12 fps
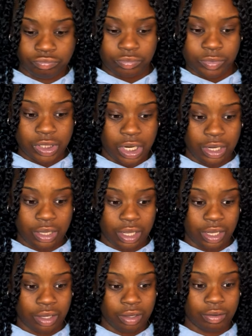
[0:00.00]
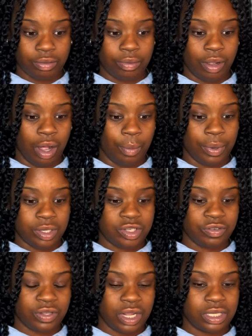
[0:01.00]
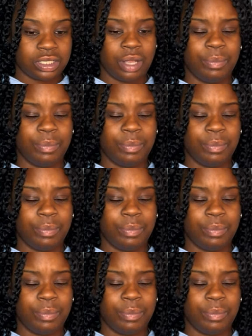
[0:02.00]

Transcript: I'm trying to think a bunch of things.